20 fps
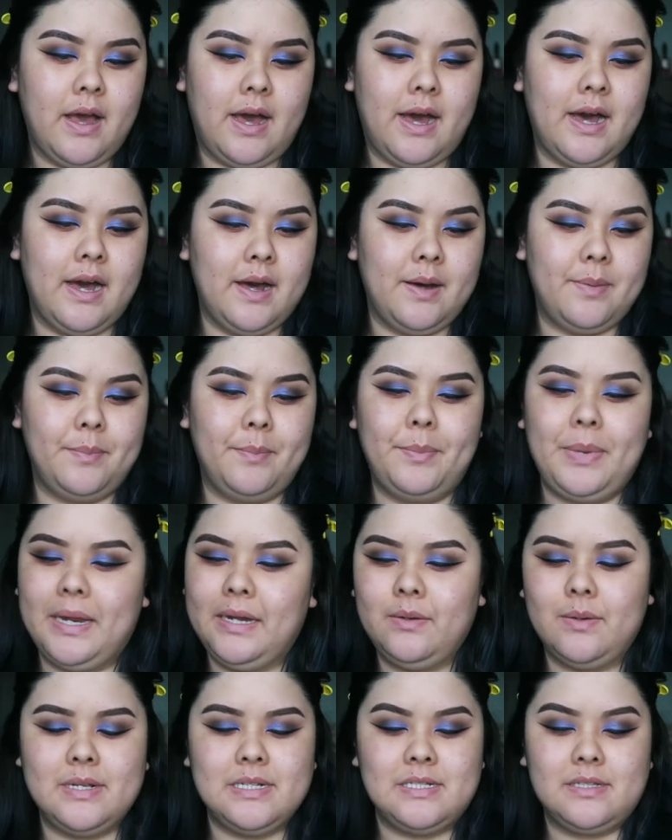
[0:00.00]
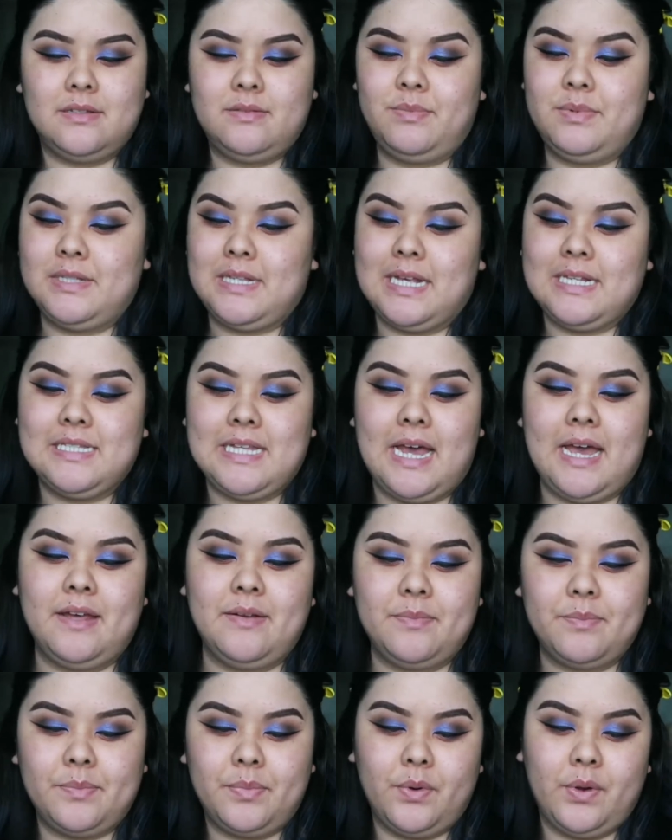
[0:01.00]
But anyways, besides
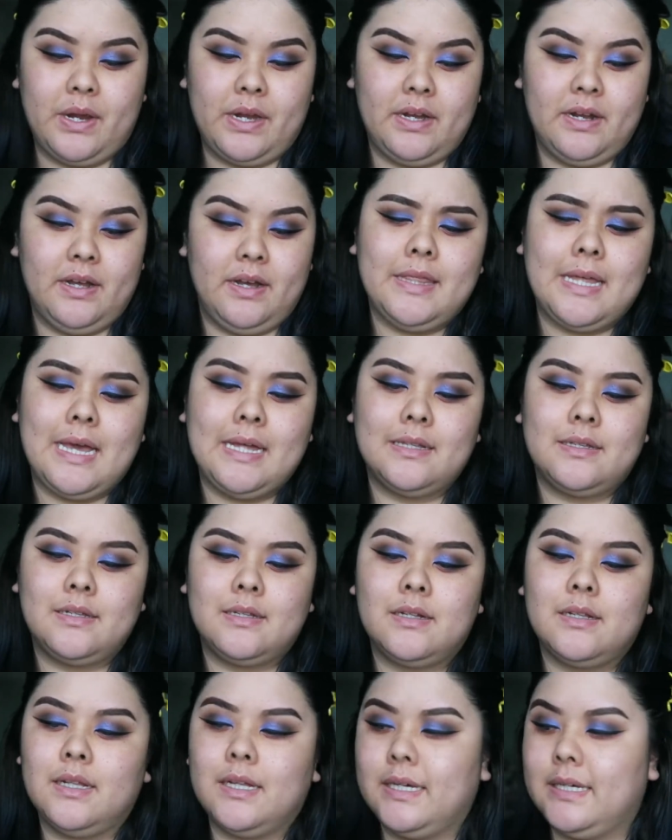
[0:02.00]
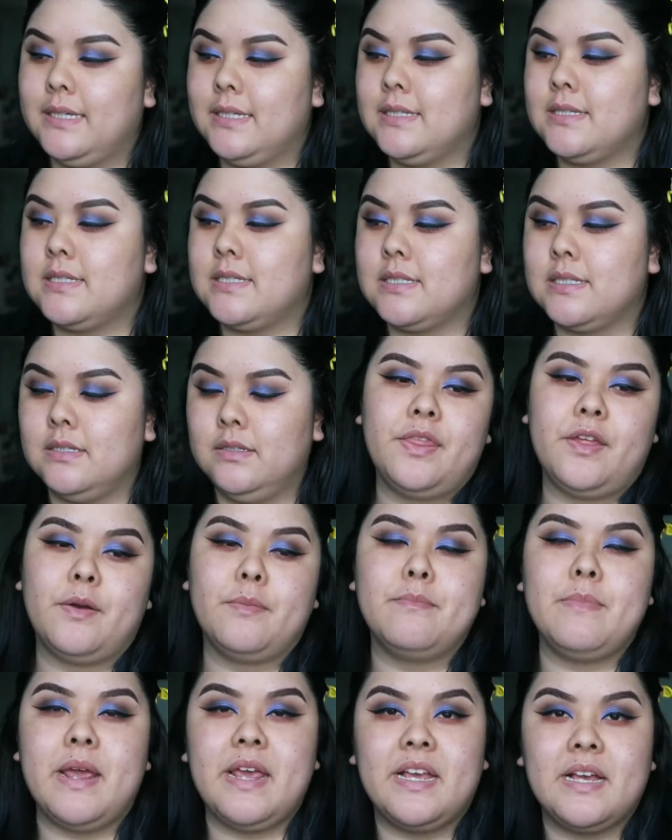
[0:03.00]
that point, that clients their
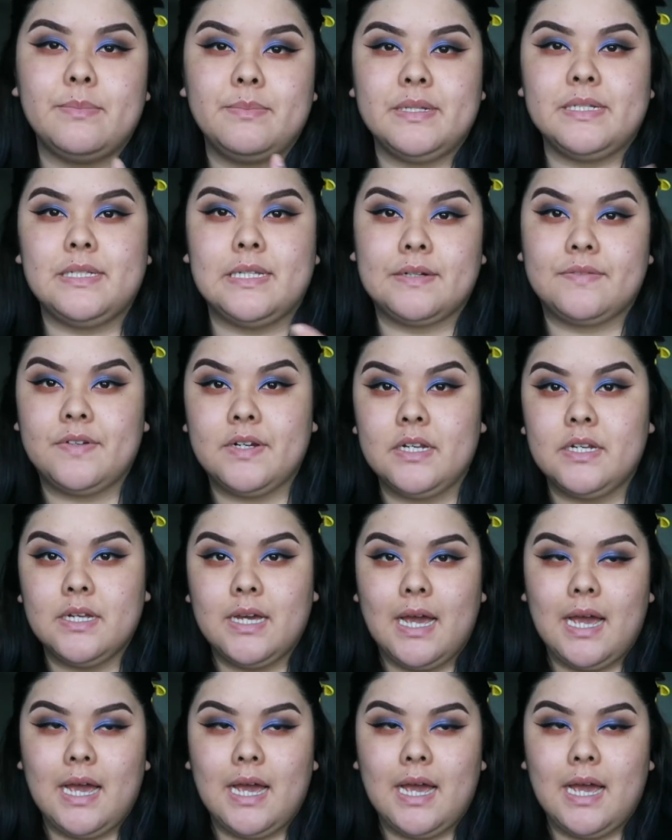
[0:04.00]
makeup is different.